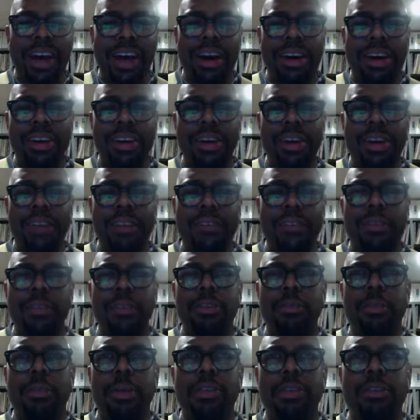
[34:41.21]
uh, if
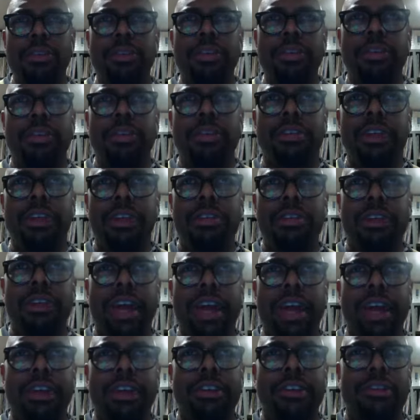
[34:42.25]
this person doesn't
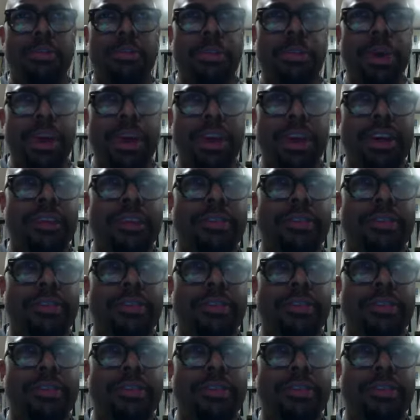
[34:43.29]
like to speak,